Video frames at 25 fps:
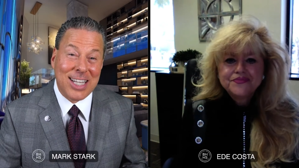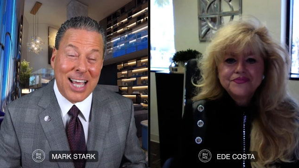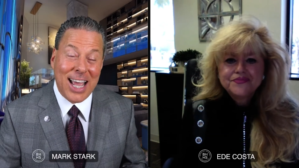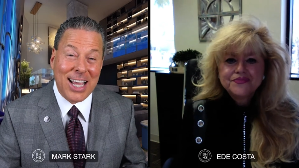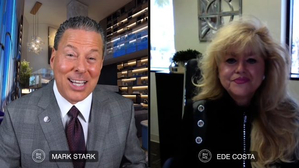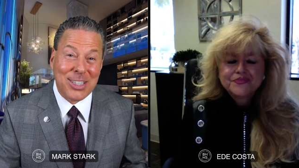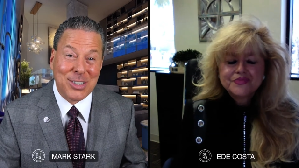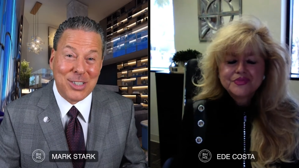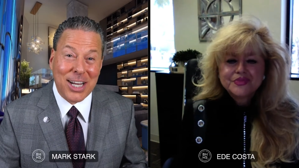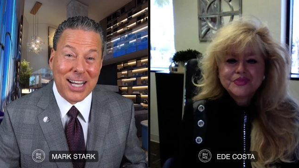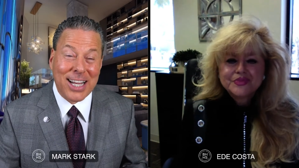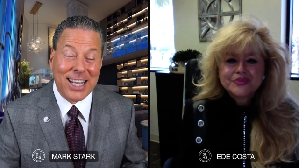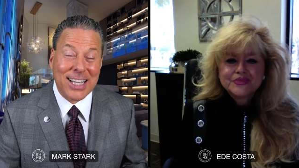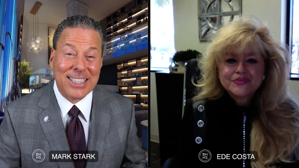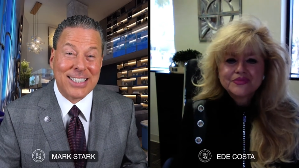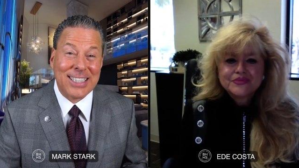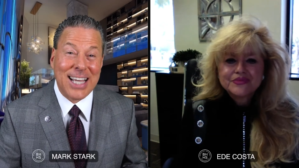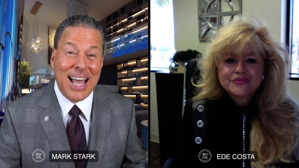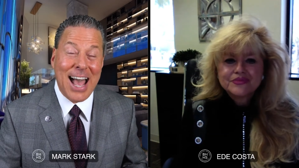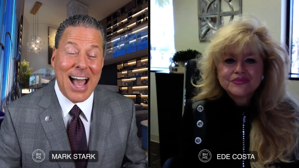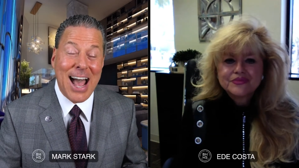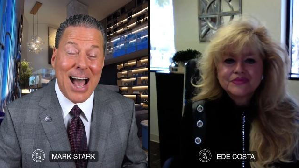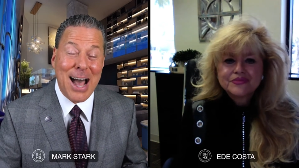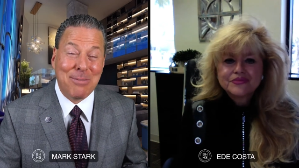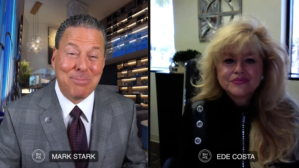Speaker 1: staging is
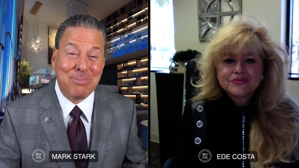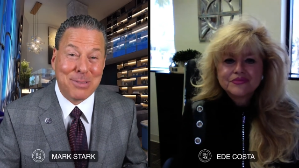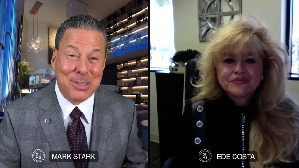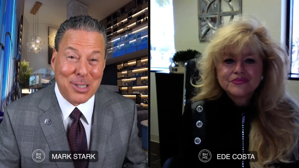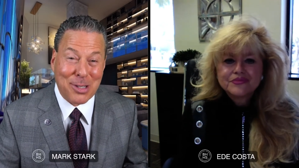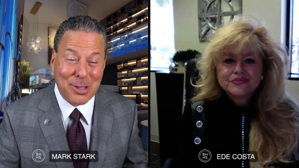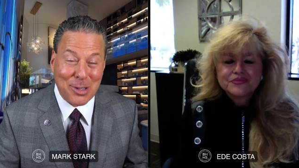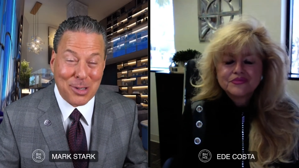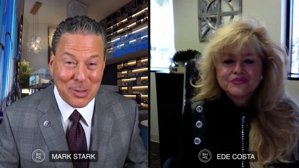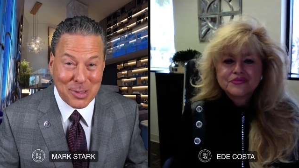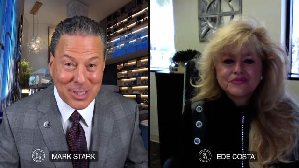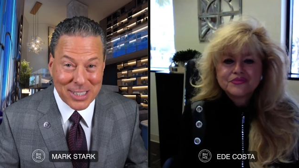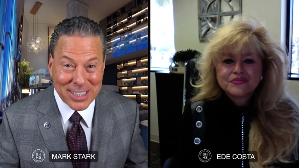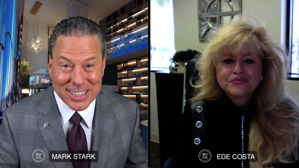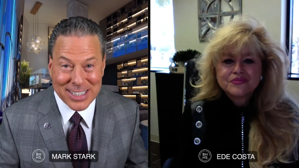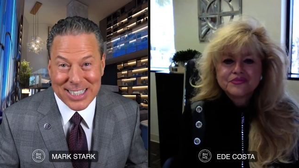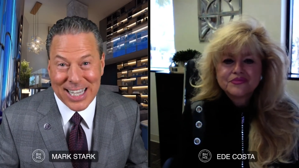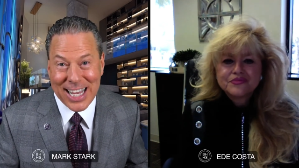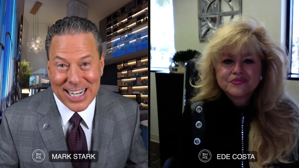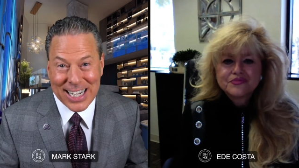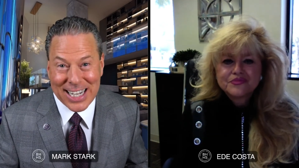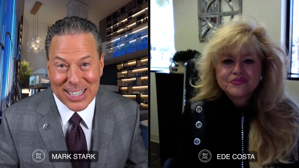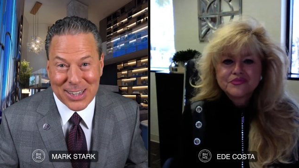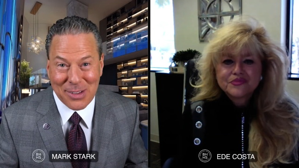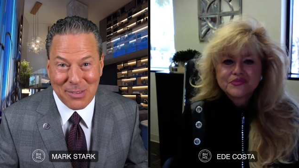absolutely
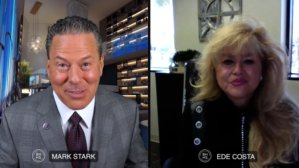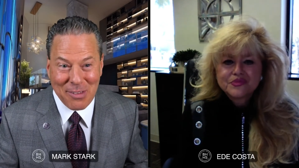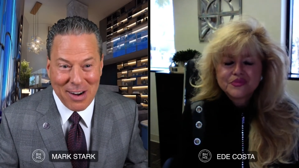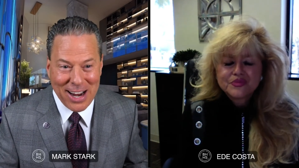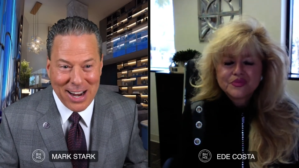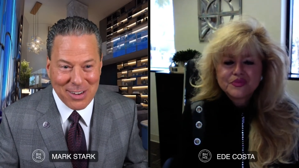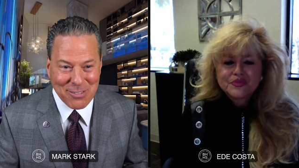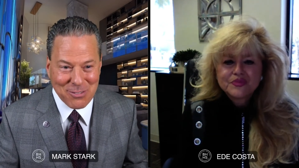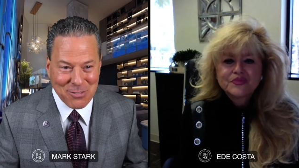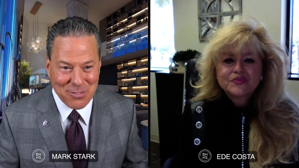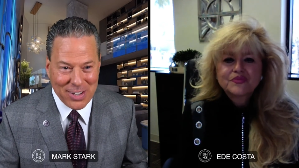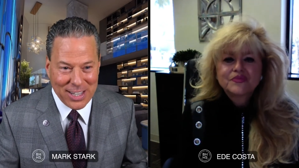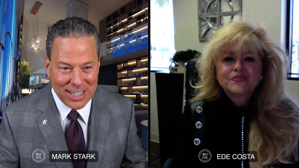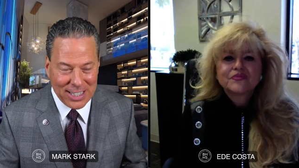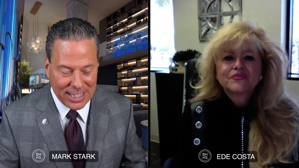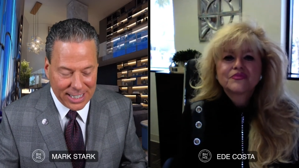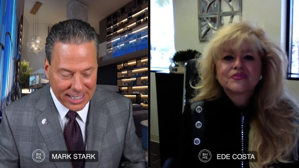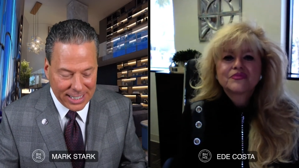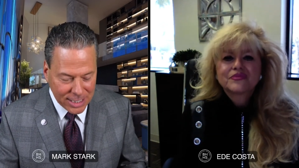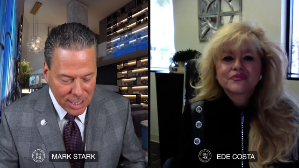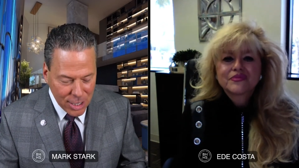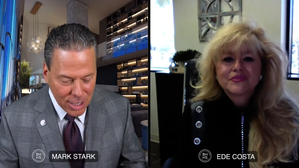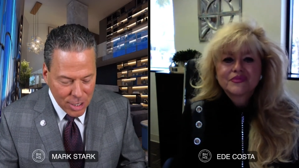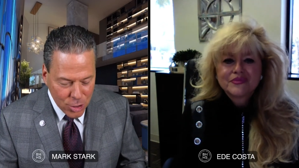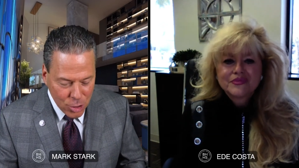sending the right feeling.
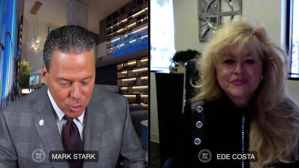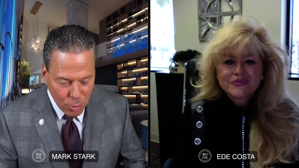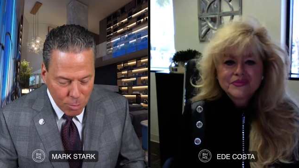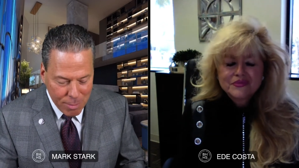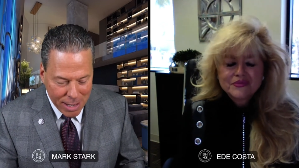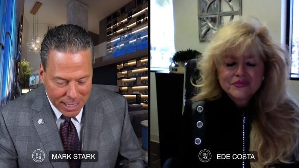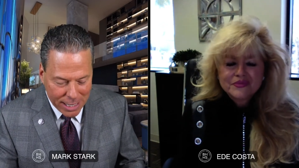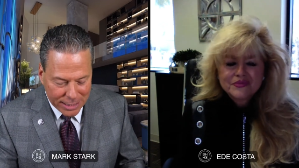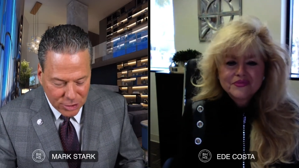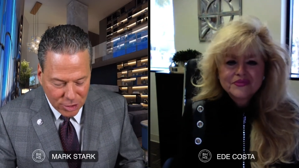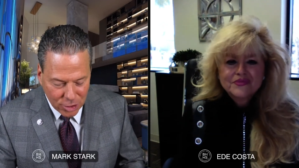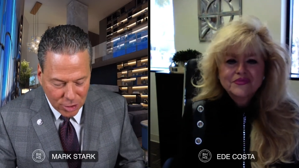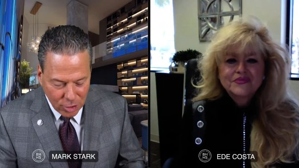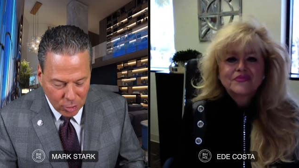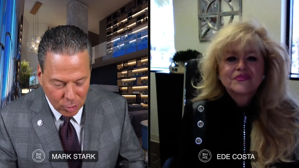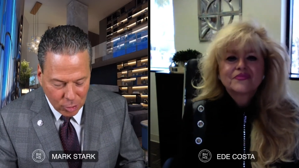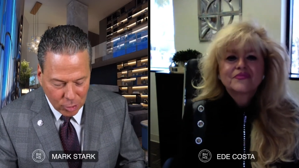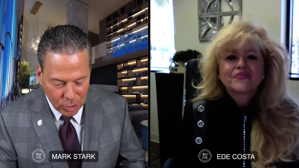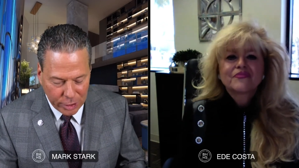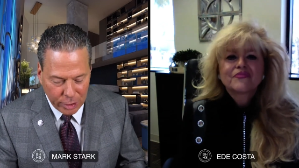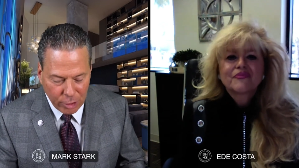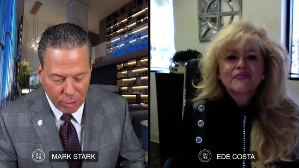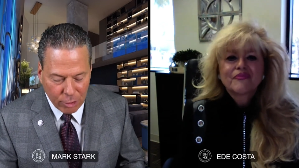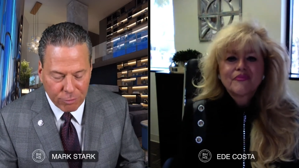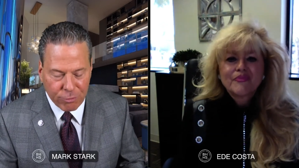You mentioned
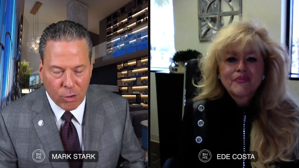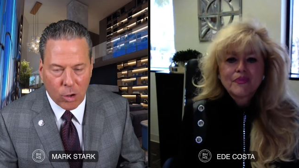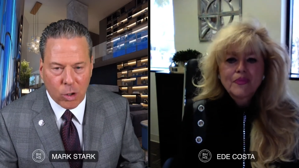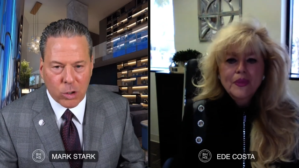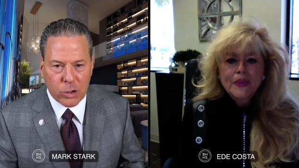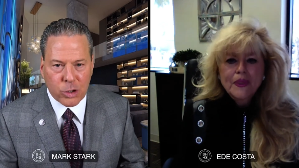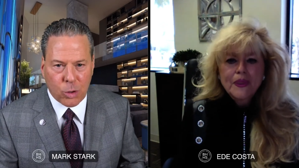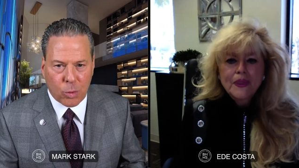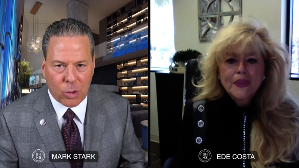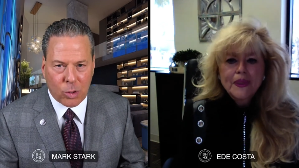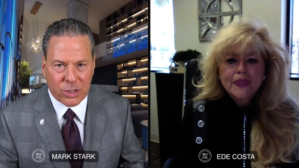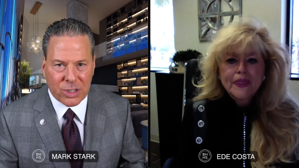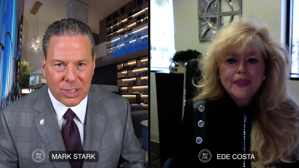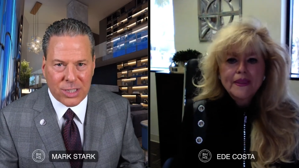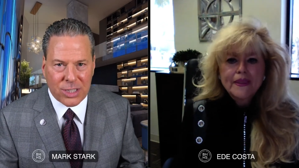earlier virtual